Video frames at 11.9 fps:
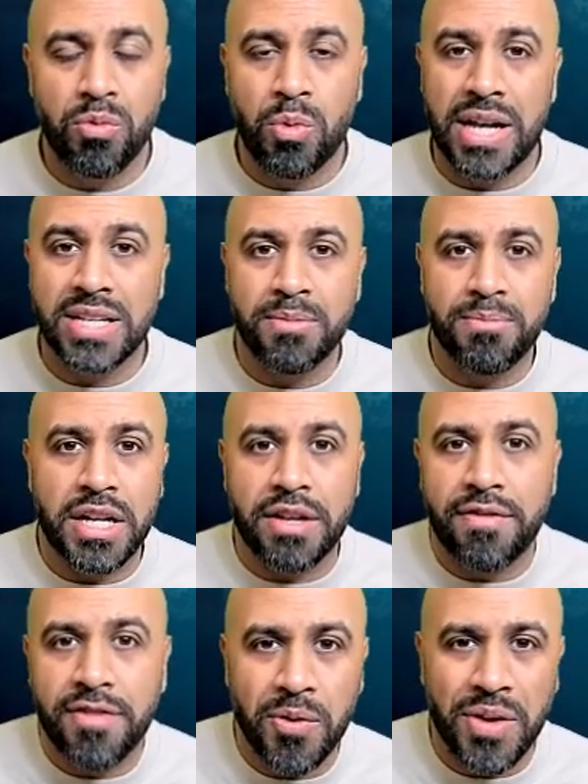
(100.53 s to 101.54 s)
Where's the money
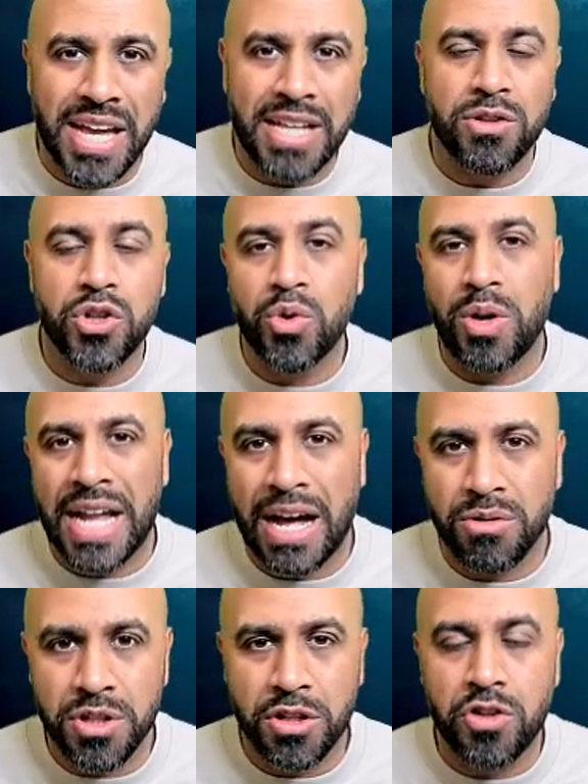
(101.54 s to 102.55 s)
flowing into and
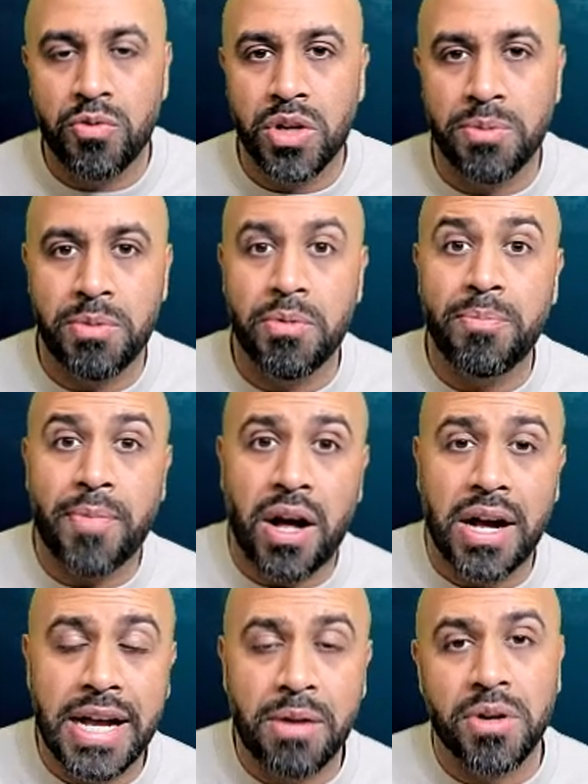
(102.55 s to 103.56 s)
out of? What are people
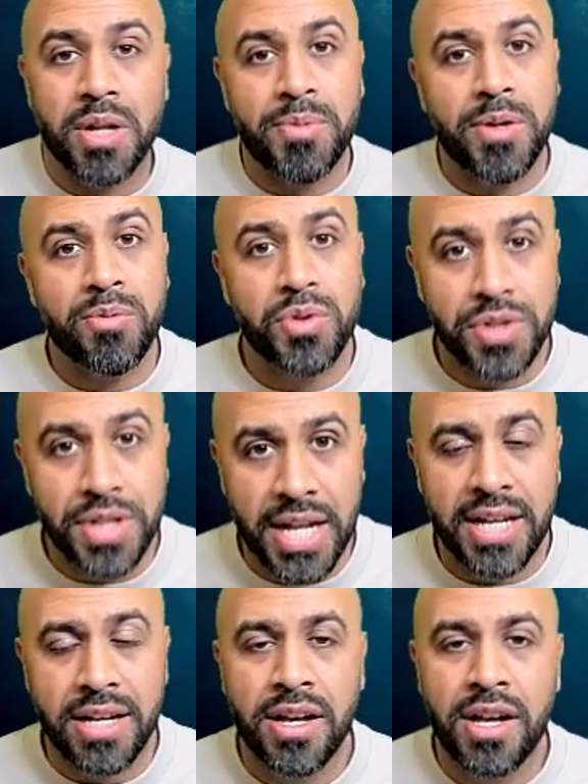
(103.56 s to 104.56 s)
buying? What are people
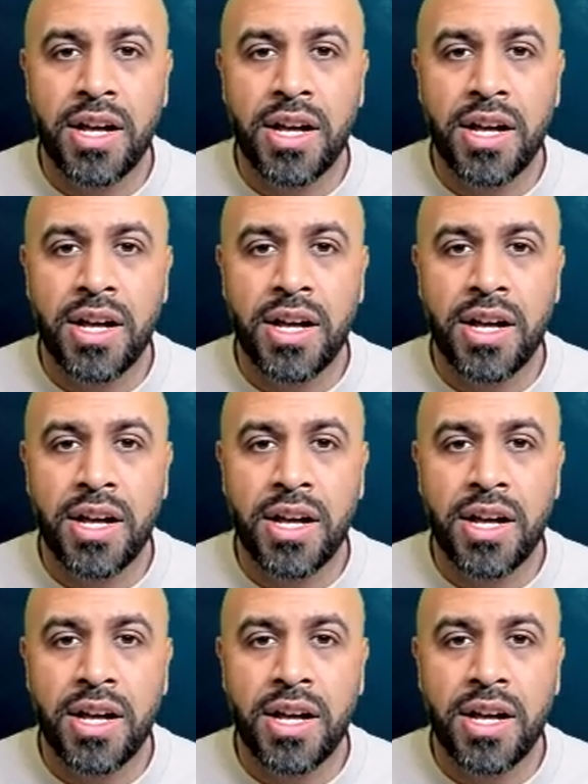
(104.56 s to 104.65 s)
selling?